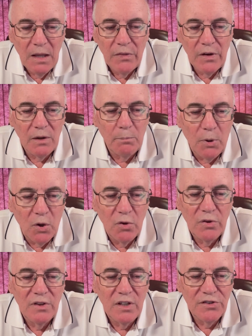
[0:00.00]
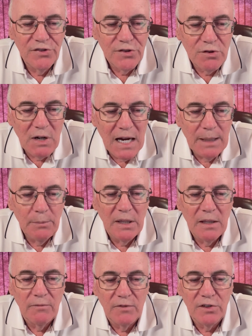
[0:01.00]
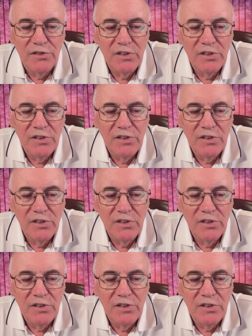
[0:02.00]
they're both describing verse